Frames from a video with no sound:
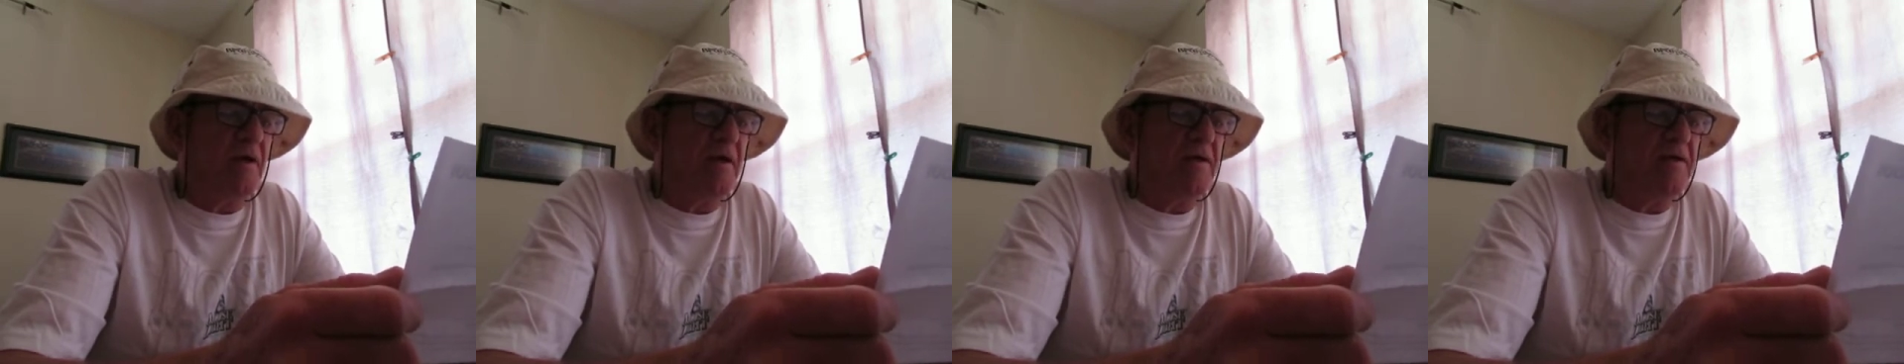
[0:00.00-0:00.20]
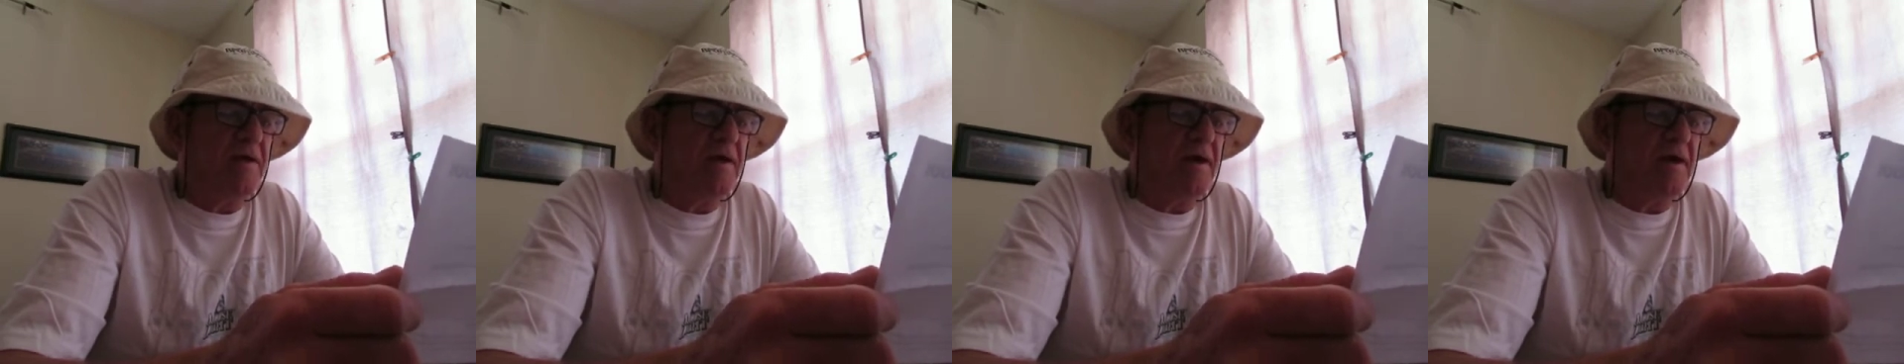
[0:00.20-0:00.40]

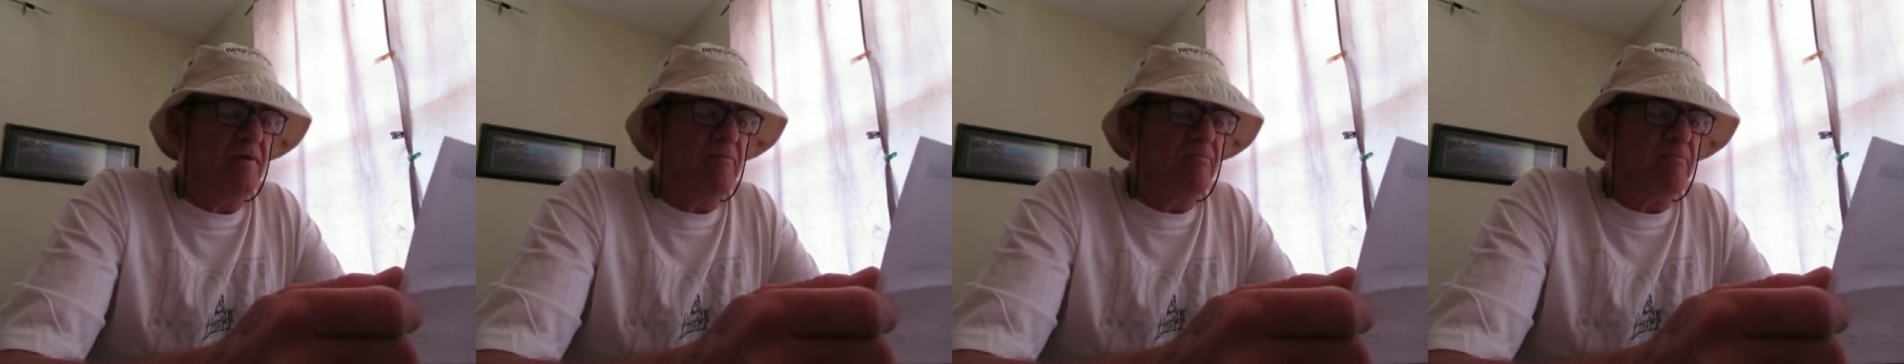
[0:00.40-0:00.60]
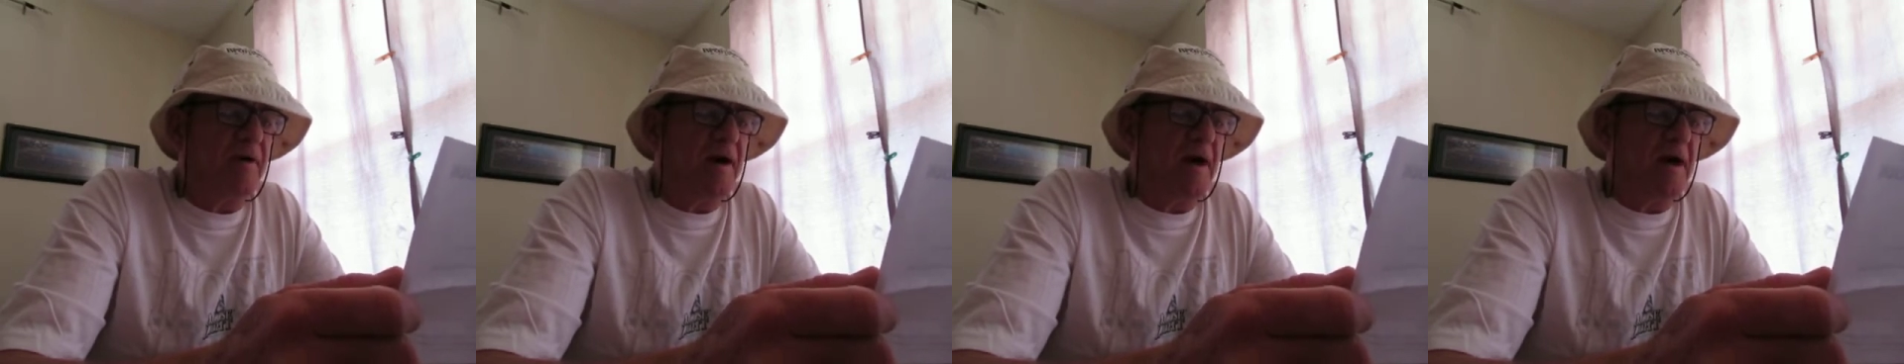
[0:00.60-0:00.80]
and the
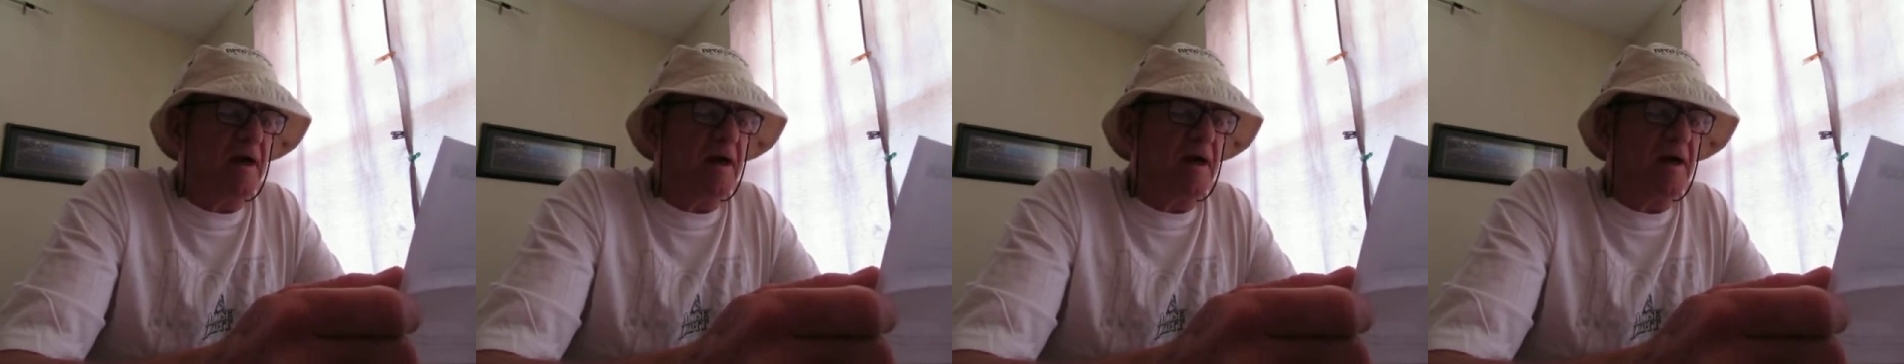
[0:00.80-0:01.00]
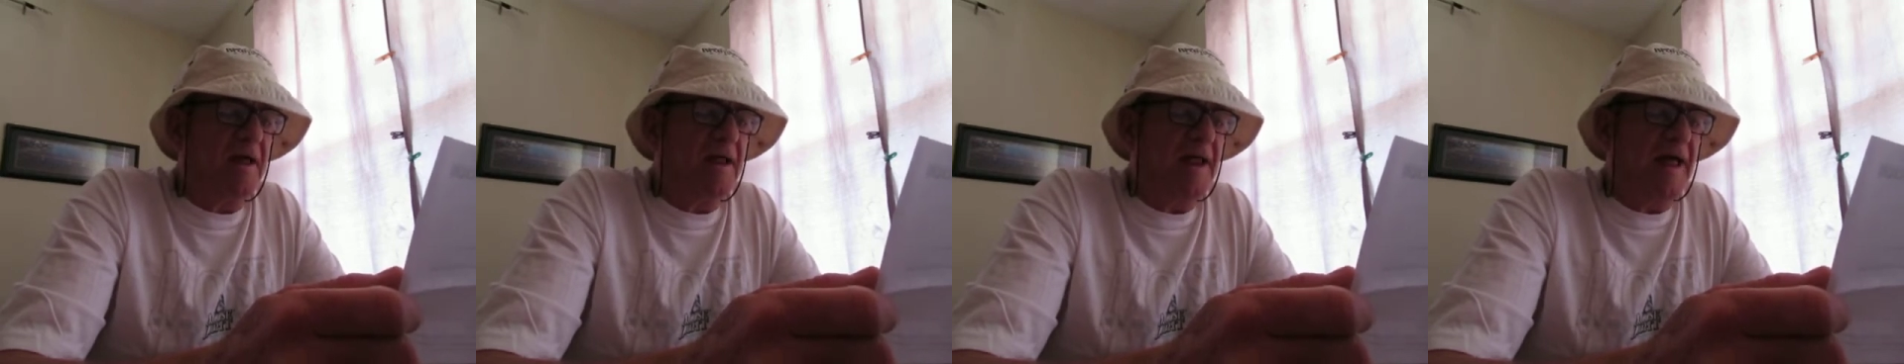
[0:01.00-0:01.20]

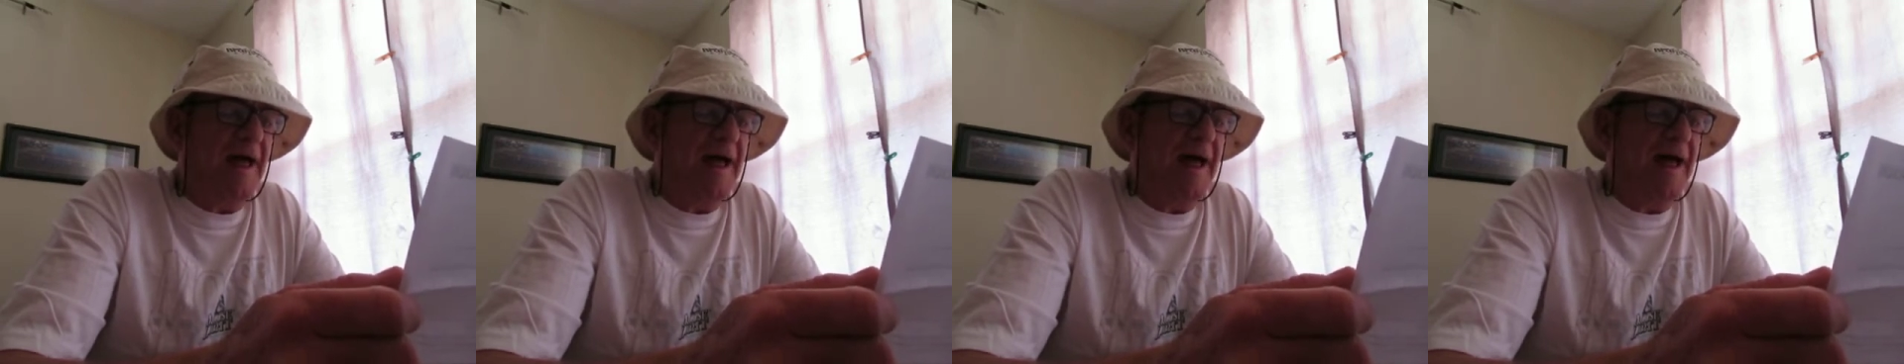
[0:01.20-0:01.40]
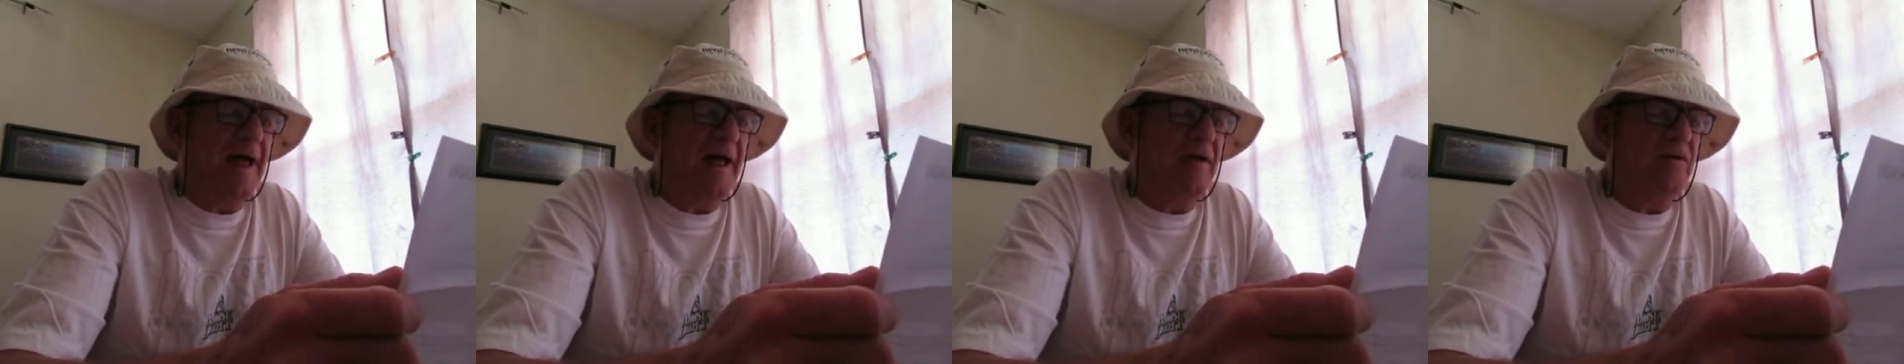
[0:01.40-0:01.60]
impact it
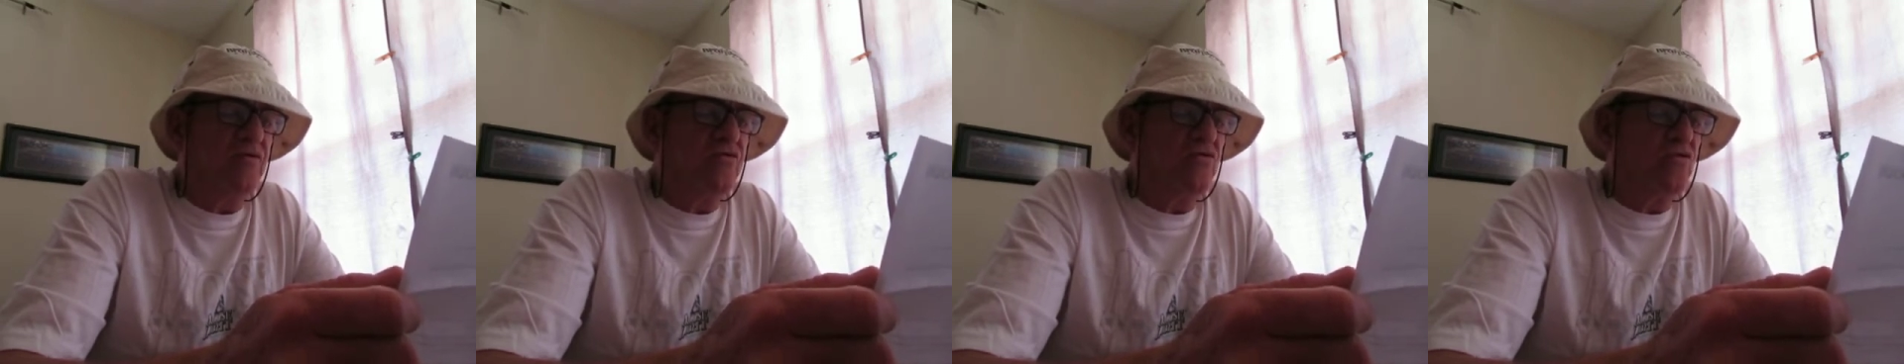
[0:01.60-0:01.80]
had